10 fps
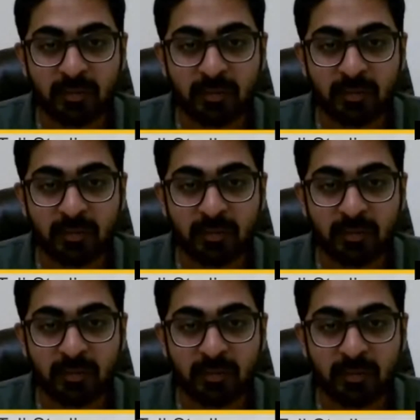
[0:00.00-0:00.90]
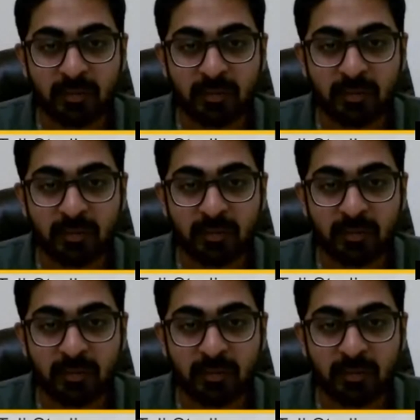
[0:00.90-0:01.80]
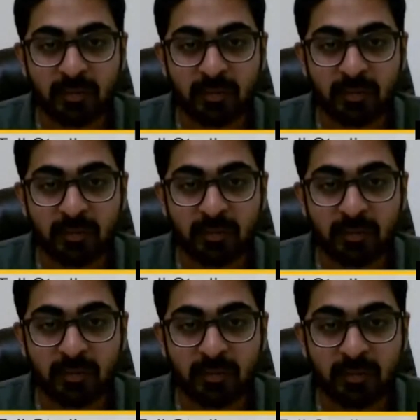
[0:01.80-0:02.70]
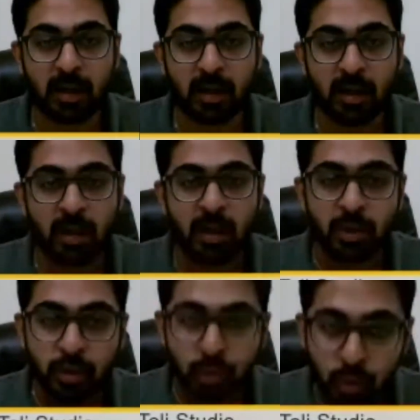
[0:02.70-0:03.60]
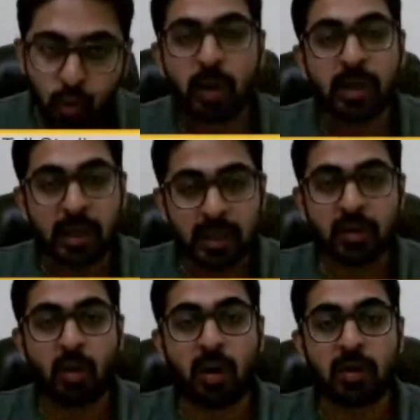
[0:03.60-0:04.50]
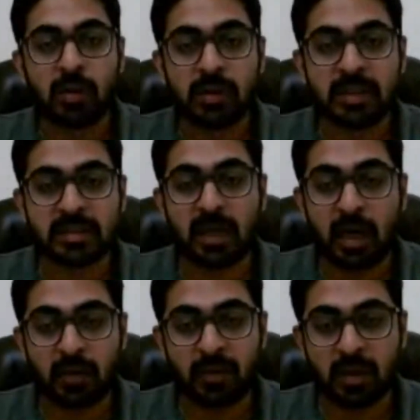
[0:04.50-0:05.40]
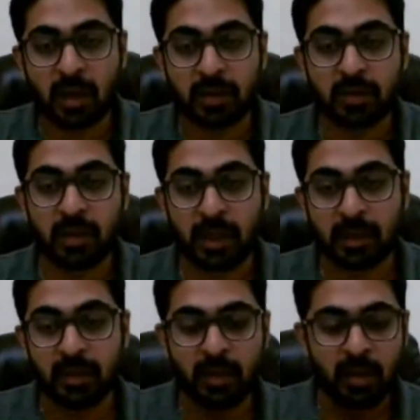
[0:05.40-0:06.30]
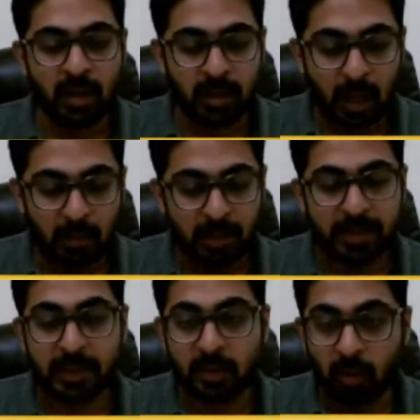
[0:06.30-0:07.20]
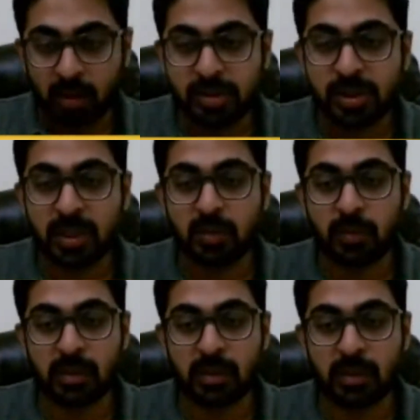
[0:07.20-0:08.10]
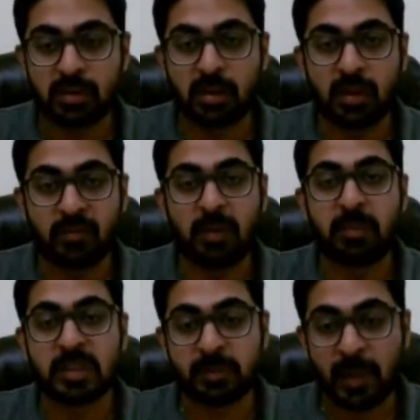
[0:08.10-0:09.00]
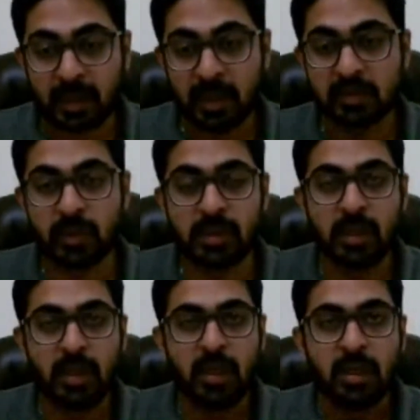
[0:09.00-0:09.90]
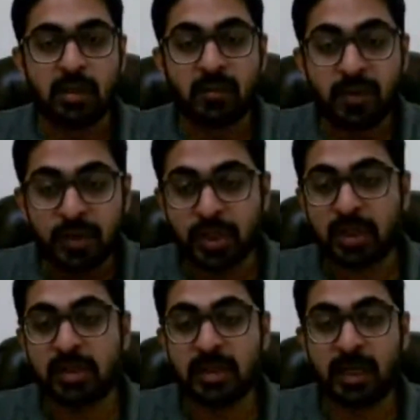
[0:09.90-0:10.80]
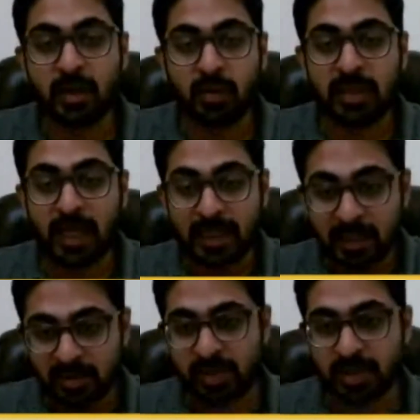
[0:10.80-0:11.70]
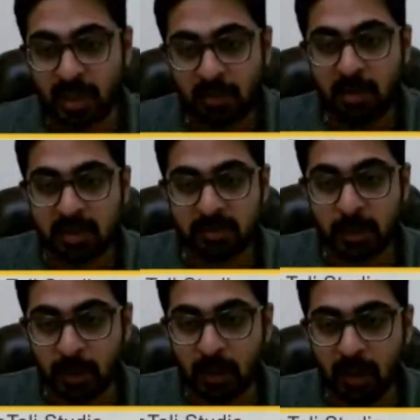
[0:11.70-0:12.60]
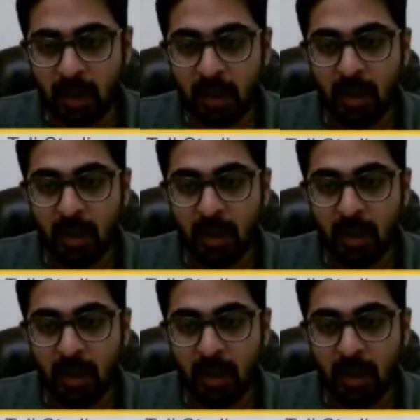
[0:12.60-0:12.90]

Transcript: How has it changed from the time when you were in your early start of the career, and now the technology with different perspectives, with the visions, and the ideas changing amongst people?